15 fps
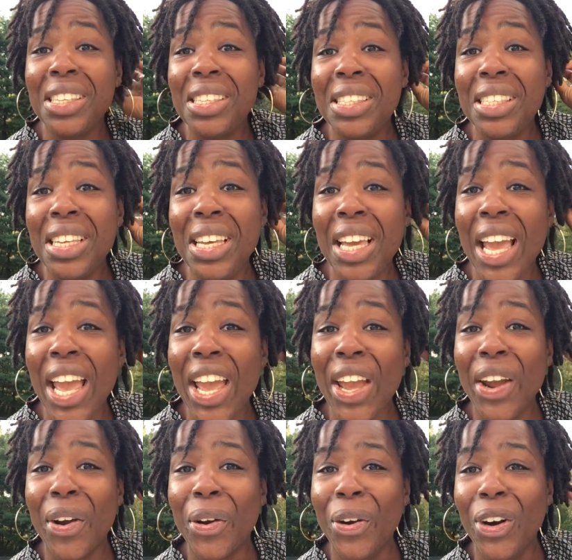see
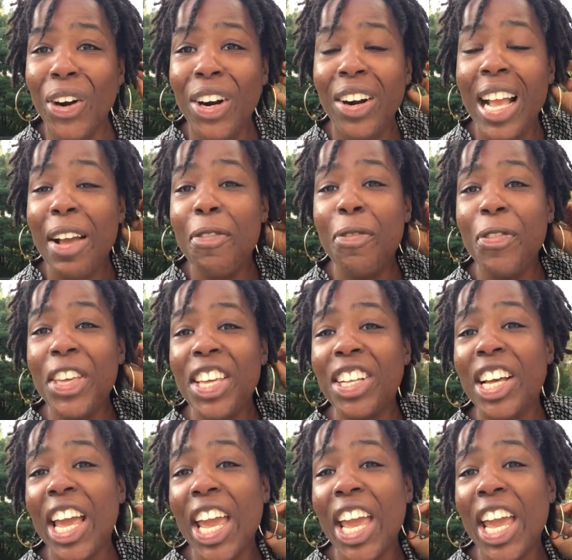hair, feel